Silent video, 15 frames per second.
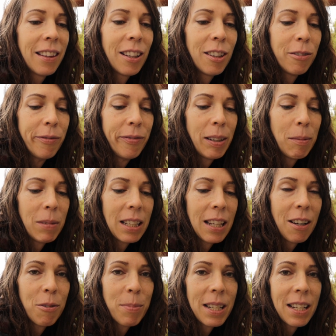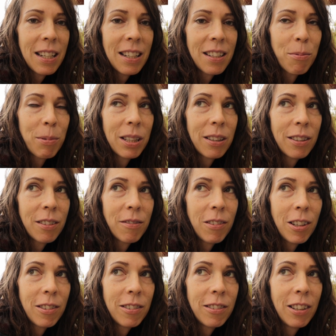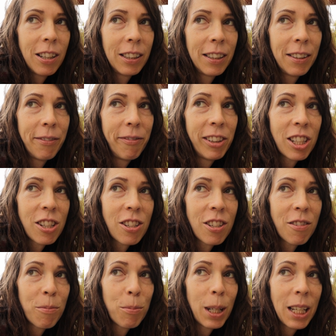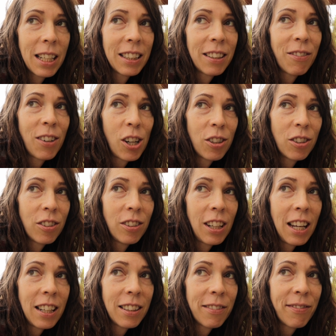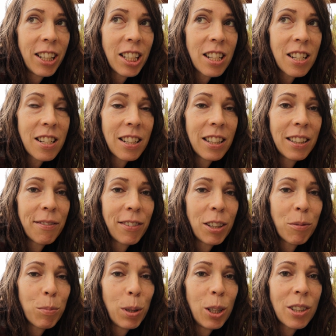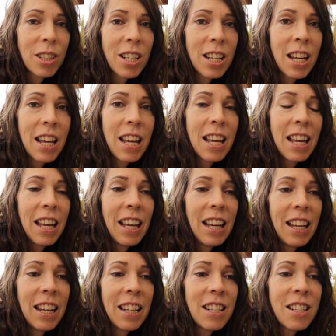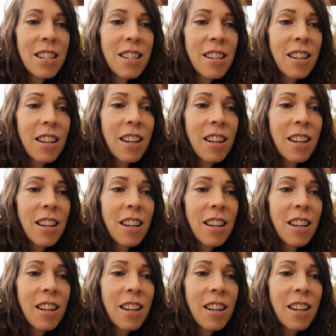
The whole family helped out. We got the row finished, weeding the row out the front in the front plot, and